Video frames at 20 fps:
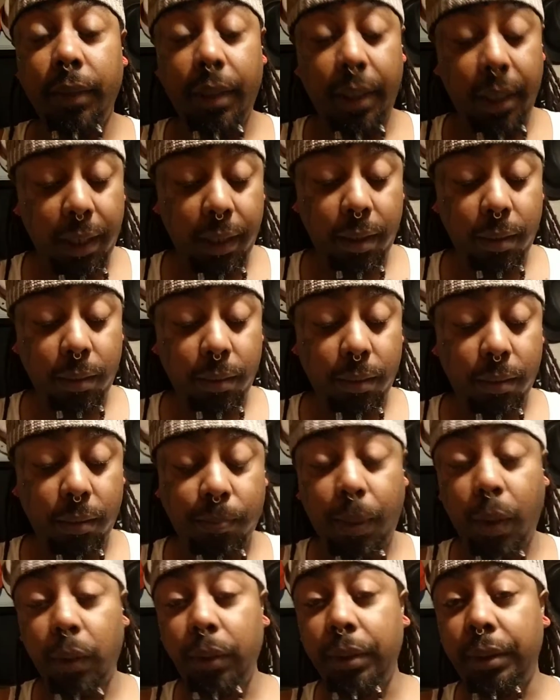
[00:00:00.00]
Any
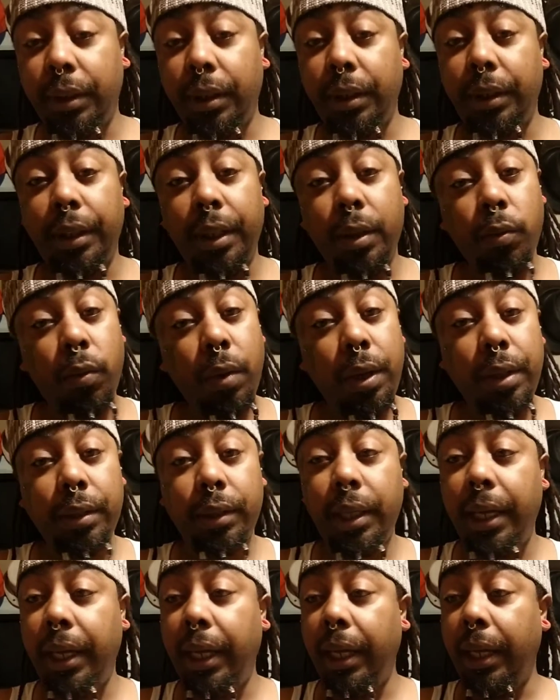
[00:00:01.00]
police could have did one
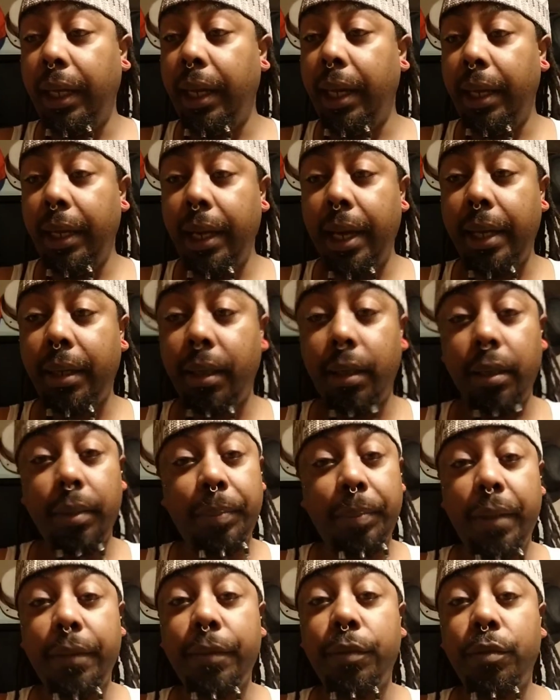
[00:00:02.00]
thing, and that could have
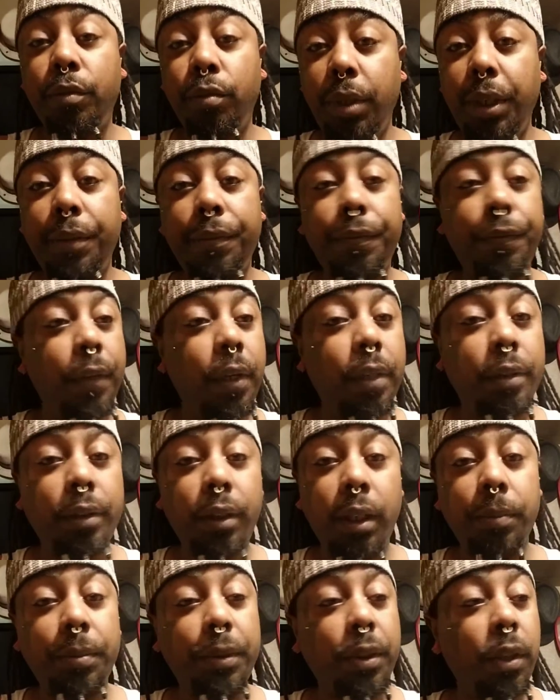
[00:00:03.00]
been really fucked
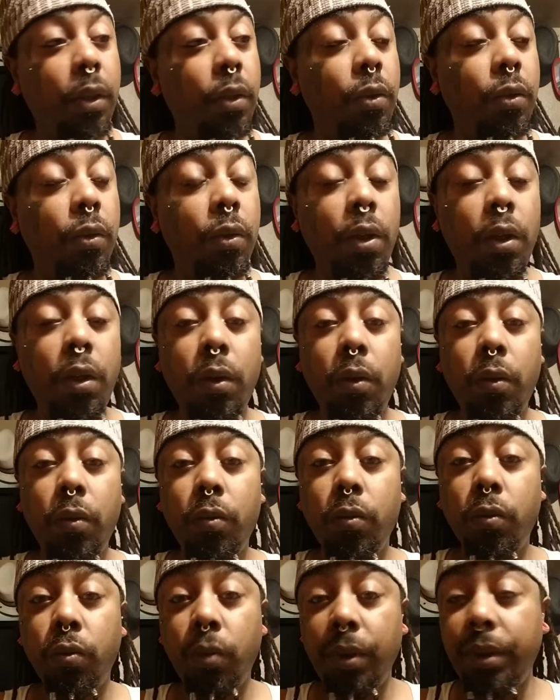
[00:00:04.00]
up. So
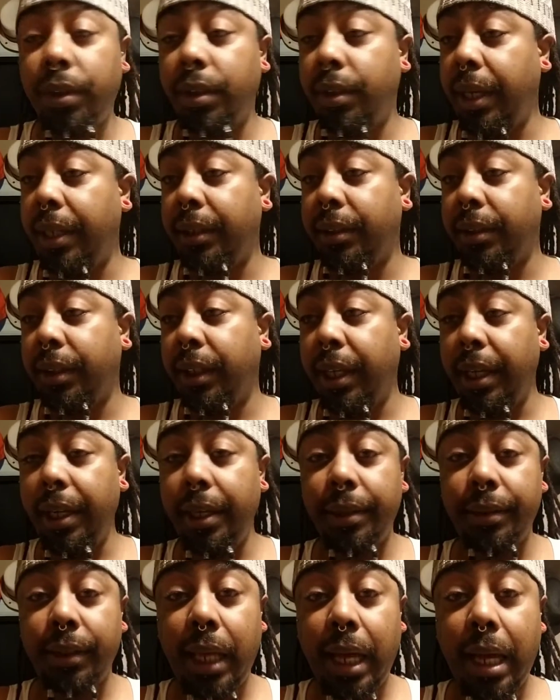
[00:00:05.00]
what the Nation of
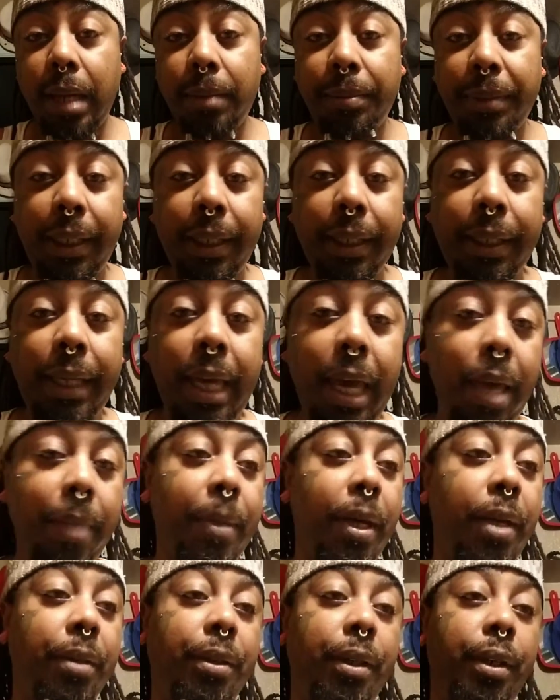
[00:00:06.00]
Islam did, came
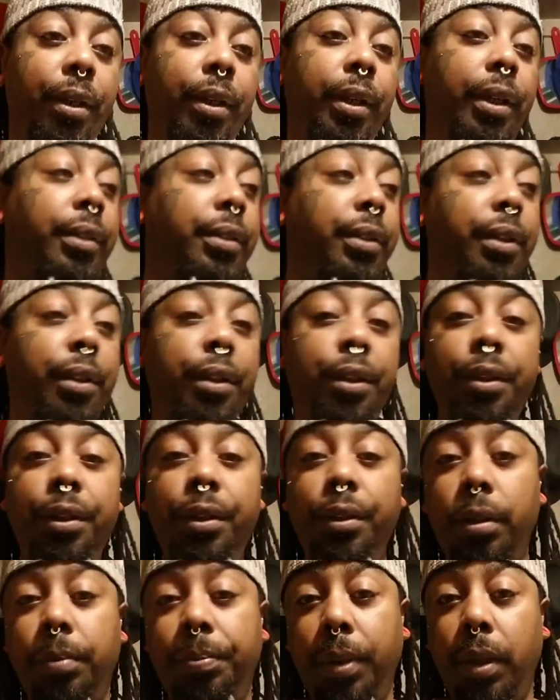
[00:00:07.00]
out there and
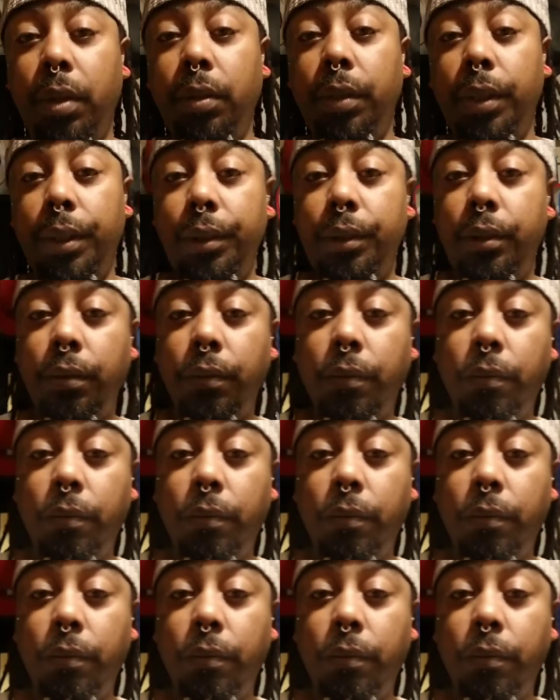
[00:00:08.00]
secured the police.